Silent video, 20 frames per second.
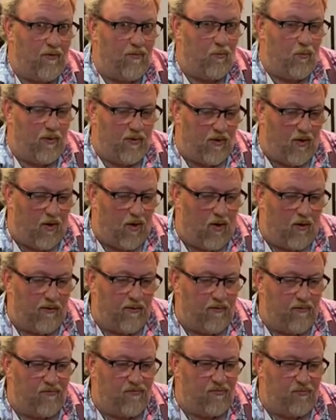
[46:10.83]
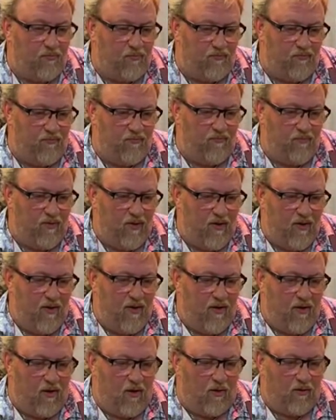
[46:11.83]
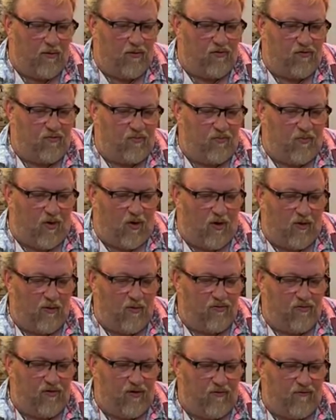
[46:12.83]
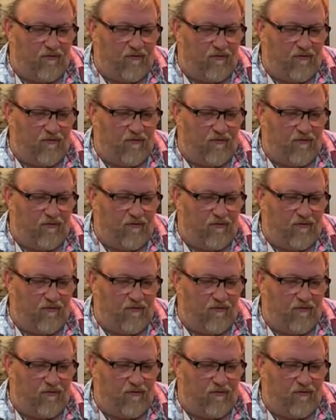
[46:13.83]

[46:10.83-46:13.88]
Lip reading: When all those little